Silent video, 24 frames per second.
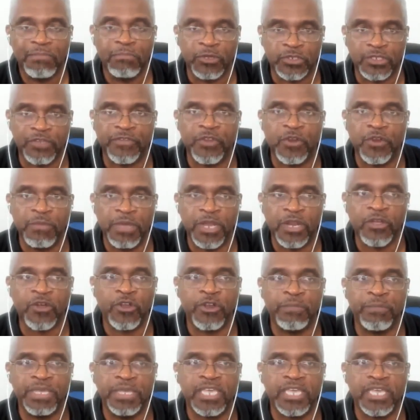Most of your men are
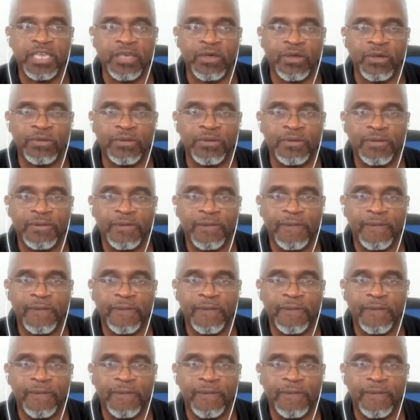going to be killed.